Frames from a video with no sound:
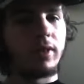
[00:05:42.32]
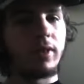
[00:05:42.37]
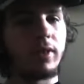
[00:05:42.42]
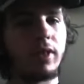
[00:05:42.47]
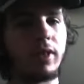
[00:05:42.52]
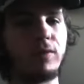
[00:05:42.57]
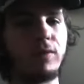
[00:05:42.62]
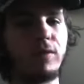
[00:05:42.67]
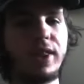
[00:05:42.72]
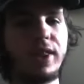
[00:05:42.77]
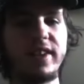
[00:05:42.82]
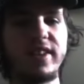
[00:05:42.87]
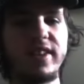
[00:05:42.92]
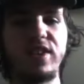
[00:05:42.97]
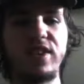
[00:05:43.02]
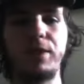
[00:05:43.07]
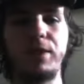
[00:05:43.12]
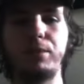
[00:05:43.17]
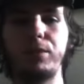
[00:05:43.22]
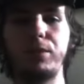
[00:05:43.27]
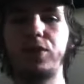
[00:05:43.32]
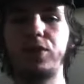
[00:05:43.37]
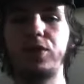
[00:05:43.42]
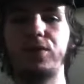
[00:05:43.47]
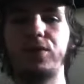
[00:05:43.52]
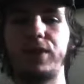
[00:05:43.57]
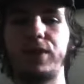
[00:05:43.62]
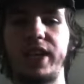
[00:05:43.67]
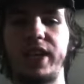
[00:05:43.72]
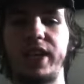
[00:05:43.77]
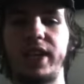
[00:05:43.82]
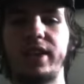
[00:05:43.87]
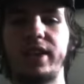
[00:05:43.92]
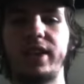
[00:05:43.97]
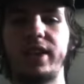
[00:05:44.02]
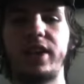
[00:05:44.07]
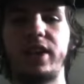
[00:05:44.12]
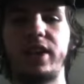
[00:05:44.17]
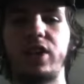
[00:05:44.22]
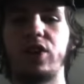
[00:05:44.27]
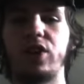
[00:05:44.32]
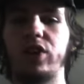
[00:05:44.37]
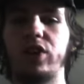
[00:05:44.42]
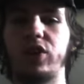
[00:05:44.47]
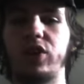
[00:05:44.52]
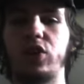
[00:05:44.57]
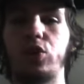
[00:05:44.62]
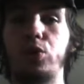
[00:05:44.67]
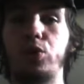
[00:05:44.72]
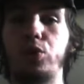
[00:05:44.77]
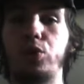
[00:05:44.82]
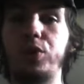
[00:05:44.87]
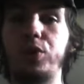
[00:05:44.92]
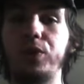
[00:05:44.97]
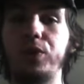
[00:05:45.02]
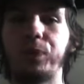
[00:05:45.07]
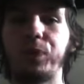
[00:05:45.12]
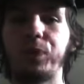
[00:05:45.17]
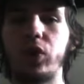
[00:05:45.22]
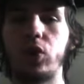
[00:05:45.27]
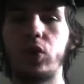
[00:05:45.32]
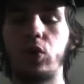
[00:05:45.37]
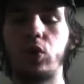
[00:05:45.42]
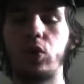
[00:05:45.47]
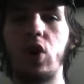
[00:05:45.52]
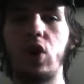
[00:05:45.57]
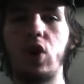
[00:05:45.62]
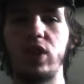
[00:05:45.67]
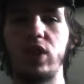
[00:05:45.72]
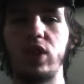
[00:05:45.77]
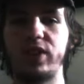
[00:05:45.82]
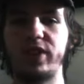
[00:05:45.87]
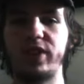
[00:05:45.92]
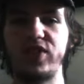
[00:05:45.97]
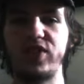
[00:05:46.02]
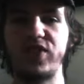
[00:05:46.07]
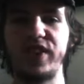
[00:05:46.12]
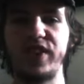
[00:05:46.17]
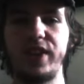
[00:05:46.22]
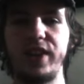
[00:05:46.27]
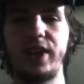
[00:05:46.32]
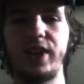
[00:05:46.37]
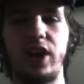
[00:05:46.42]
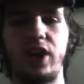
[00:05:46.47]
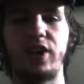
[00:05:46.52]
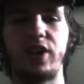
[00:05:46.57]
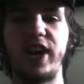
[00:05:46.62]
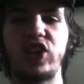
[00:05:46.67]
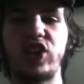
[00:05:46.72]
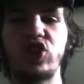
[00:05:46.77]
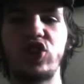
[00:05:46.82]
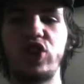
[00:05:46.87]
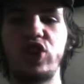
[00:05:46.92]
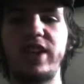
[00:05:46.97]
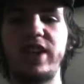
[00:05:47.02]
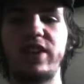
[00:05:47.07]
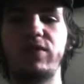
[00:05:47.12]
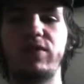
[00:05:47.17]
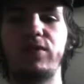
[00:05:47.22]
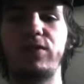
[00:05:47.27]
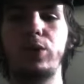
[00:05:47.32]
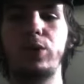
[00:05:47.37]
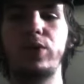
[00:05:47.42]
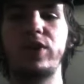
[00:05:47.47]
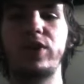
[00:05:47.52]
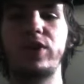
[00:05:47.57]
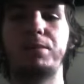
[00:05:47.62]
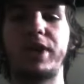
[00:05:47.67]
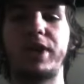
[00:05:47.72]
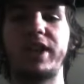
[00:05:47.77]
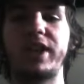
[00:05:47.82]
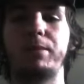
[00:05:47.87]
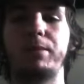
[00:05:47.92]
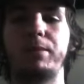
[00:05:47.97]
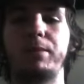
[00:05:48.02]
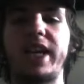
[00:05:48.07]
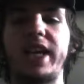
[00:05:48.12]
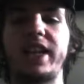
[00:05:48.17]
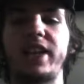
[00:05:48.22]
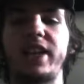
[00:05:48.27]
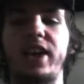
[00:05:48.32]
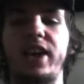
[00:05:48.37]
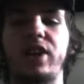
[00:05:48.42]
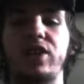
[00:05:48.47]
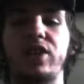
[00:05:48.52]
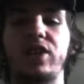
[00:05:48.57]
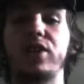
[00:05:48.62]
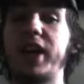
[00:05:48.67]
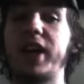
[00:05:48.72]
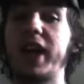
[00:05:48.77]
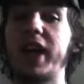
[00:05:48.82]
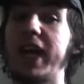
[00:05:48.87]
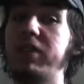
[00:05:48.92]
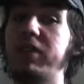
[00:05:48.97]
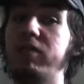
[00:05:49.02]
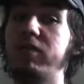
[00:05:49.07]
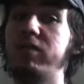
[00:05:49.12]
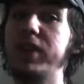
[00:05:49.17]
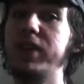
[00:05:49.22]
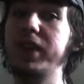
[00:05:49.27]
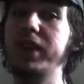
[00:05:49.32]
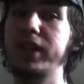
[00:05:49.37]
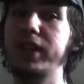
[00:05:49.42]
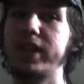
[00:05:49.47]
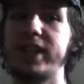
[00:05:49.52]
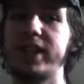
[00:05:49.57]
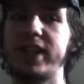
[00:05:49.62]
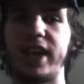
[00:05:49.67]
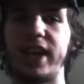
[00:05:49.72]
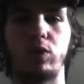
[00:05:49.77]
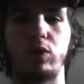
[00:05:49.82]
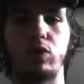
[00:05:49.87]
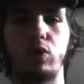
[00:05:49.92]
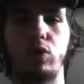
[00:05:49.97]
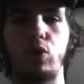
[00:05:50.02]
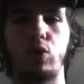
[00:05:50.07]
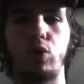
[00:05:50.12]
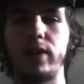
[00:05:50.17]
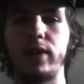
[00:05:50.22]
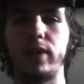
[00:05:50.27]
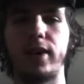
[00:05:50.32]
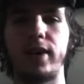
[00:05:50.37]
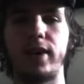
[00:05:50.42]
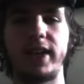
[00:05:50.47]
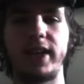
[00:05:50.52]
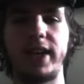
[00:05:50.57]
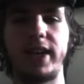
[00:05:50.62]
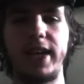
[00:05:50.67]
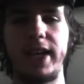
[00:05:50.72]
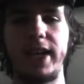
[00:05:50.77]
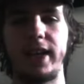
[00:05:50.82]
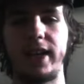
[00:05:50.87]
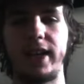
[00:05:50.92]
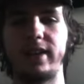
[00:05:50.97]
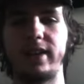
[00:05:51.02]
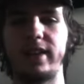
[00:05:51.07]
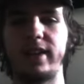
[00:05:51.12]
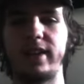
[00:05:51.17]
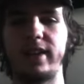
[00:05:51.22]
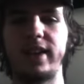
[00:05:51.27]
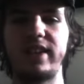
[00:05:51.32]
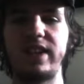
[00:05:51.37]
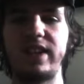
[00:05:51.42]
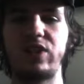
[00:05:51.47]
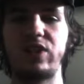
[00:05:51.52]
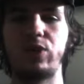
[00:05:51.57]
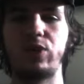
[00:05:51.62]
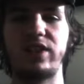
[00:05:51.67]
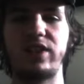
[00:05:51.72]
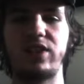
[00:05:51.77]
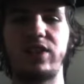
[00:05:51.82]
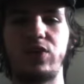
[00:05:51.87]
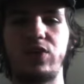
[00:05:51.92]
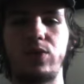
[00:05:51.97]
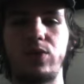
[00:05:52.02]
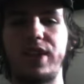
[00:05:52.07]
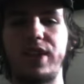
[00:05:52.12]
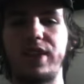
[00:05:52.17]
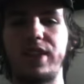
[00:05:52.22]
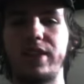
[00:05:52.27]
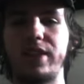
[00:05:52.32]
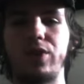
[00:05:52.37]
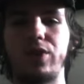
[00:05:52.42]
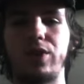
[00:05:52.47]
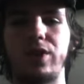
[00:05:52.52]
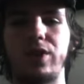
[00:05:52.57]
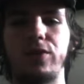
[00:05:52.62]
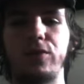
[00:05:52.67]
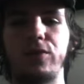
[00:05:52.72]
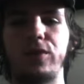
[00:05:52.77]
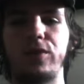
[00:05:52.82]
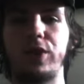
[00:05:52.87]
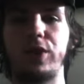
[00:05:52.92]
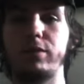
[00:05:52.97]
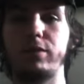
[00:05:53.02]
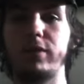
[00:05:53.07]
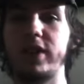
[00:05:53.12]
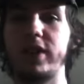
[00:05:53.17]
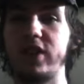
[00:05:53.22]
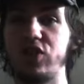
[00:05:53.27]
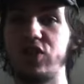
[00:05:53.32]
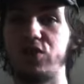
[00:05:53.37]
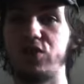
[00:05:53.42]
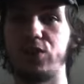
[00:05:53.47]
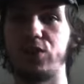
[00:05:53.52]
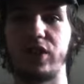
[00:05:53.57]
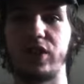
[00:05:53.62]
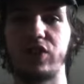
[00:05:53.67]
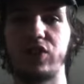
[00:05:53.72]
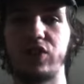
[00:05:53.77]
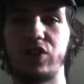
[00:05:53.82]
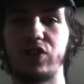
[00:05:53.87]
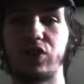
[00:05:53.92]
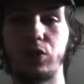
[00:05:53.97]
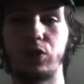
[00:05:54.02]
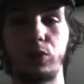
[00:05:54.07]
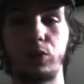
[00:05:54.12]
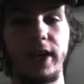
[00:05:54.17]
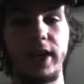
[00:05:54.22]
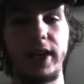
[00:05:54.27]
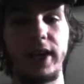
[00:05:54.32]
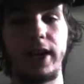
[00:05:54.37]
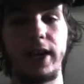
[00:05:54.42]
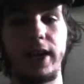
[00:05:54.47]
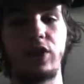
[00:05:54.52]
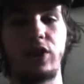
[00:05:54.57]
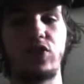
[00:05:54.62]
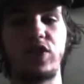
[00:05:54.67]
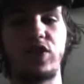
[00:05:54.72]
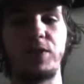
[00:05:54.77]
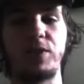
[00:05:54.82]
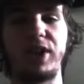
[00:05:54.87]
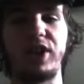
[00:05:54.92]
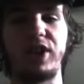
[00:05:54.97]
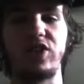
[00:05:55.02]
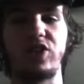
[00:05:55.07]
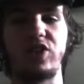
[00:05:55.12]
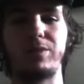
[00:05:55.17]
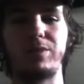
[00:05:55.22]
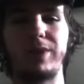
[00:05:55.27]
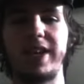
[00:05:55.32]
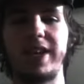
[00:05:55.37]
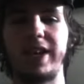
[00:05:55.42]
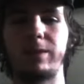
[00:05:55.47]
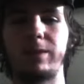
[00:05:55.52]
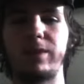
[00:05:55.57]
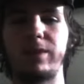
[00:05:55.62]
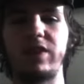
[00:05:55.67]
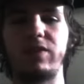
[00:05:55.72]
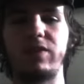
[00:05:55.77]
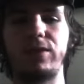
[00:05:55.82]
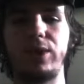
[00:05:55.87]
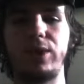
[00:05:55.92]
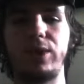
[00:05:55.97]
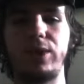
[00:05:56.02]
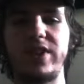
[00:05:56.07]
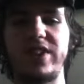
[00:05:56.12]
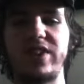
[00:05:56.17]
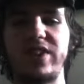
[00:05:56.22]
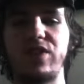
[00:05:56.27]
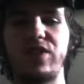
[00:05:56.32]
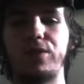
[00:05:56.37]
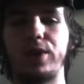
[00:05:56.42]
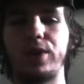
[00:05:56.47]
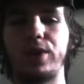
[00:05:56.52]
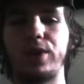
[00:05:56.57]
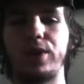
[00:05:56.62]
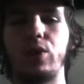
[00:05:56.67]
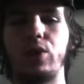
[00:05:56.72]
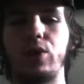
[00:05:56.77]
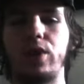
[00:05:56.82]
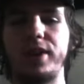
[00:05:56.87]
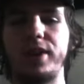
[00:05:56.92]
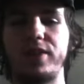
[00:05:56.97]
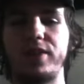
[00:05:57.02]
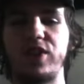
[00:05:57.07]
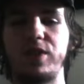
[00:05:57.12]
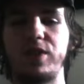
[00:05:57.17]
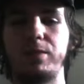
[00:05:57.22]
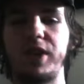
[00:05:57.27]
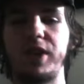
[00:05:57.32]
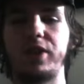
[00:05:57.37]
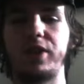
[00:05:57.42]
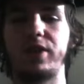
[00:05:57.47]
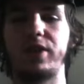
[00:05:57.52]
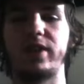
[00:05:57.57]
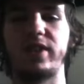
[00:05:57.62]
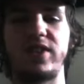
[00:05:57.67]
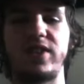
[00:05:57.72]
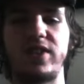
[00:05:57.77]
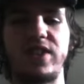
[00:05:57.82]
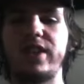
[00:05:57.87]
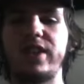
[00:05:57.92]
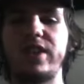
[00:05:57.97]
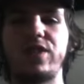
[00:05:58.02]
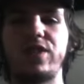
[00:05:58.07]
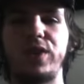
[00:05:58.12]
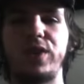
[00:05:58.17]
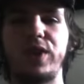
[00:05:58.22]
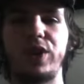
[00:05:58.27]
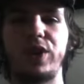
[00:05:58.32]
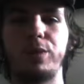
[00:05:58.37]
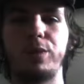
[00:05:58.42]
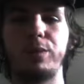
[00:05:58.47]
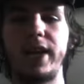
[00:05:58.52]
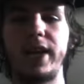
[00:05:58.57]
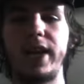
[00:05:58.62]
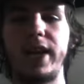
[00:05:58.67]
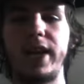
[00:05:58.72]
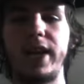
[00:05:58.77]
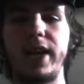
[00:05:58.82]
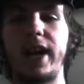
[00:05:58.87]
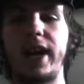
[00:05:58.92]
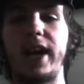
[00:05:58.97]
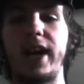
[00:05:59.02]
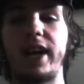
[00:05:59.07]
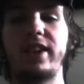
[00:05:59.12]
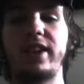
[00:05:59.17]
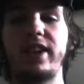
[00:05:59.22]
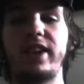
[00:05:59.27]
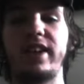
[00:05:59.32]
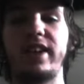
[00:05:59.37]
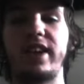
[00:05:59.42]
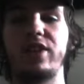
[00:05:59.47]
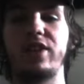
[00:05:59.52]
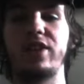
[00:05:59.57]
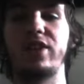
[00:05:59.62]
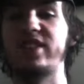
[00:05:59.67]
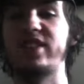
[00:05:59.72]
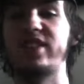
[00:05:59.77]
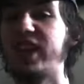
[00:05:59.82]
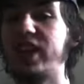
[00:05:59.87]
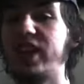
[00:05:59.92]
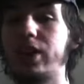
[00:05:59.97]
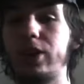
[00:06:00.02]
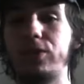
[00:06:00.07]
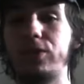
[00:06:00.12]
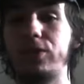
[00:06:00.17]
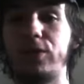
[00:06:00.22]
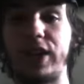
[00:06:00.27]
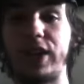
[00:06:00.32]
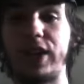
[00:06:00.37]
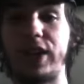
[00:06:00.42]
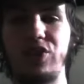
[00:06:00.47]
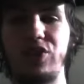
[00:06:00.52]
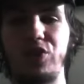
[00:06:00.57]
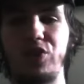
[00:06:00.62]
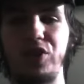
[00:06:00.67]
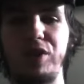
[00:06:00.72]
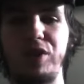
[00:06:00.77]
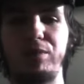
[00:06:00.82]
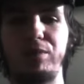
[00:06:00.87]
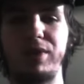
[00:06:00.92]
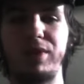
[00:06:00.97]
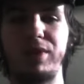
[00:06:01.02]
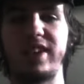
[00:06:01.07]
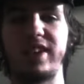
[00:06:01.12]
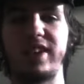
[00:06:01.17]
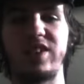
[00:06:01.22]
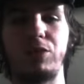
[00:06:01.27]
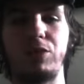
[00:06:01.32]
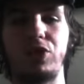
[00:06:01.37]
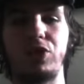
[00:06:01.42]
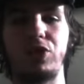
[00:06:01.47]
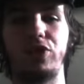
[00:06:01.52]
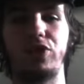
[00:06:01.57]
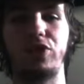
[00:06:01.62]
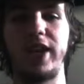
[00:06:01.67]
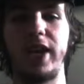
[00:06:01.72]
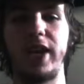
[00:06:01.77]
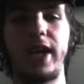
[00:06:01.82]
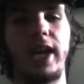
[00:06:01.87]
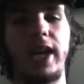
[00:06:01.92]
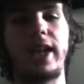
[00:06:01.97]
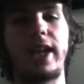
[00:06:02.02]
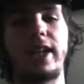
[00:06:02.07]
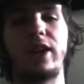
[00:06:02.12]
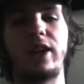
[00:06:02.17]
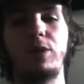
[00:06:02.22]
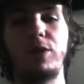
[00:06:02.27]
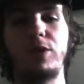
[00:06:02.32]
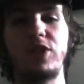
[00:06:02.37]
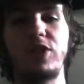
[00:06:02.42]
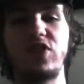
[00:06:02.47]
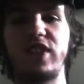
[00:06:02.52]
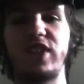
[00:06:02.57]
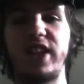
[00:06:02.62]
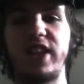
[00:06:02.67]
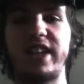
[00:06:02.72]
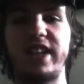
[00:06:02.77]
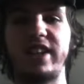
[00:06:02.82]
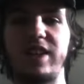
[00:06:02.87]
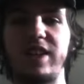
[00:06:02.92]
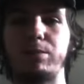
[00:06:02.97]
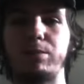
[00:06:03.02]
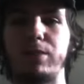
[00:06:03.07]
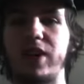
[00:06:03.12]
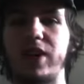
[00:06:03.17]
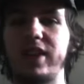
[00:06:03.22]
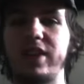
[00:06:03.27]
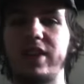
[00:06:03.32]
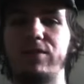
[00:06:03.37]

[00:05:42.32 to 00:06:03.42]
The villains of the movie, called the cr Crawlers, are actually influenced by the main character and villain, Count Orlok, in the 1922 silent horror film Nosferatu, whose appearance became the influences for the Crawlers' appearance in this film. I think they look terrifyingly creepy in this movie, and they almost look like demonic